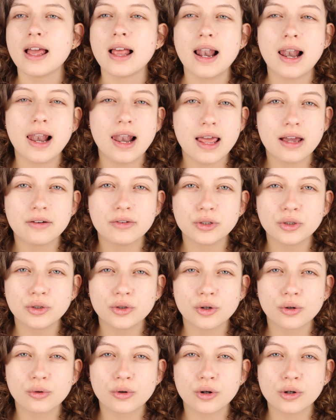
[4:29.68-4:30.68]
11
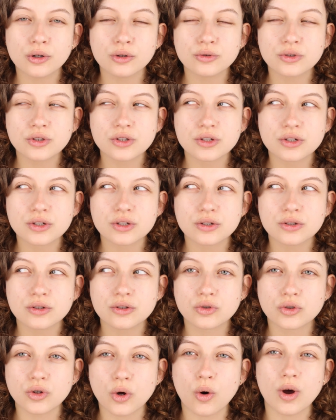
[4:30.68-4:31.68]
euros.
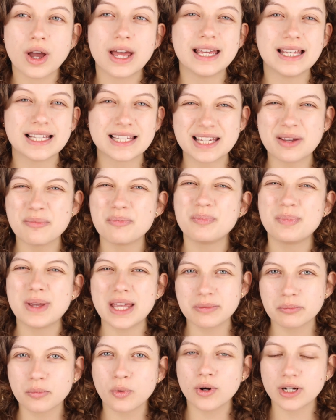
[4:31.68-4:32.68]
So it's a
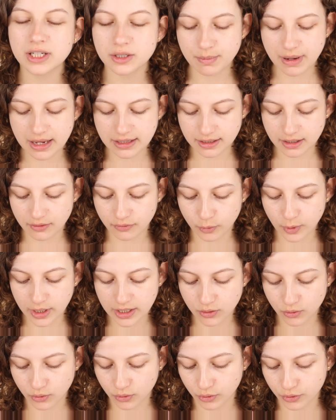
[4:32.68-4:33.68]
bit more expensive
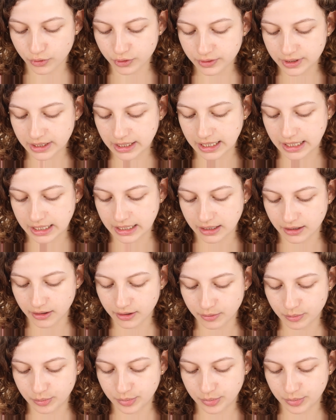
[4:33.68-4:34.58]
when you order it here,